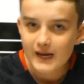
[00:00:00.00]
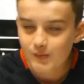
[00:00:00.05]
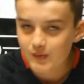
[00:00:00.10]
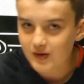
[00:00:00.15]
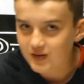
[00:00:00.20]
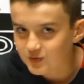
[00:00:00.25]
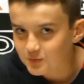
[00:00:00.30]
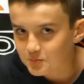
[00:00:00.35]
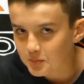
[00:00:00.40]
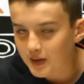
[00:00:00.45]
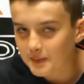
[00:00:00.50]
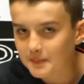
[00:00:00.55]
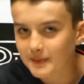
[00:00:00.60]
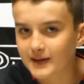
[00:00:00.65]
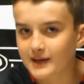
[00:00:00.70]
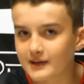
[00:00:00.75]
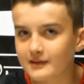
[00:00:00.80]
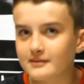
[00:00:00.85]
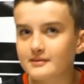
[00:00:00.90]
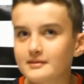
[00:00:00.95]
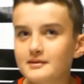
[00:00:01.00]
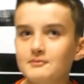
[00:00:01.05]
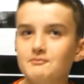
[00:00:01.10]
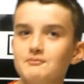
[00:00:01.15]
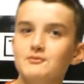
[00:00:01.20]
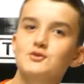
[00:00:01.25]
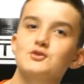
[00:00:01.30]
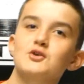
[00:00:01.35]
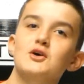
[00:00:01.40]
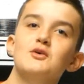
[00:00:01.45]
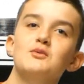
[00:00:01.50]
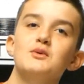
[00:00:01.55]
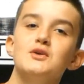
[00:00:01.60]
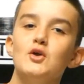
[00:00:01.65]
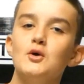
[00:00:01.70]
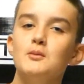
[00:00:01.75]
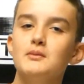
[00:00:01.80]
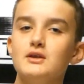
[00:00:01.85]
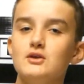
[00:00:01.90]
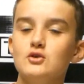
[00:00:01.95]
Here we have spray paints. So we
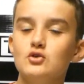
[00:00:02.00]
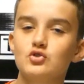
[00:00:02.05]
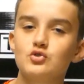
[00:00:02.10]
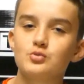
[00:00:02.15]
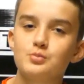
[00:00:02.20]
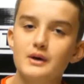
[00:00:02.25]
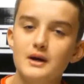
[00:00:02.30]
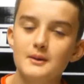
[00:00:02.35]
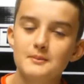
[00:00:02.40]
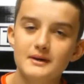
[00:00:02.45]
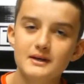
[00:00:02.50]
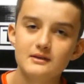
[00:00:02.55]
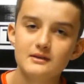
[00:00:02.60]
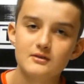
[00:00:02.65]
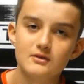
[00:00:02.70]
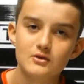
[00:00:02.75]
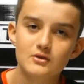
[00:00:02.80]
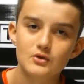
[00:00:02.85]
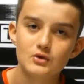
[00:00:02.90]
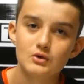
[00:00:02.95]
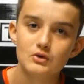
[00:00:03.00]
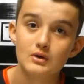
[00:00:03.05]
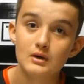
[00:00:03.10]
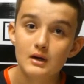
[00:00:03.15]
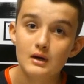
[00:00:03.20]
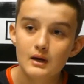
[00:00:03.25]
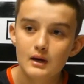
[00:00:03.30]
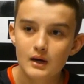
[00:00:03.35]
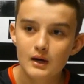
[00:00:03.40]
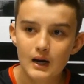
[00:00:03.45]
normally use spray paints to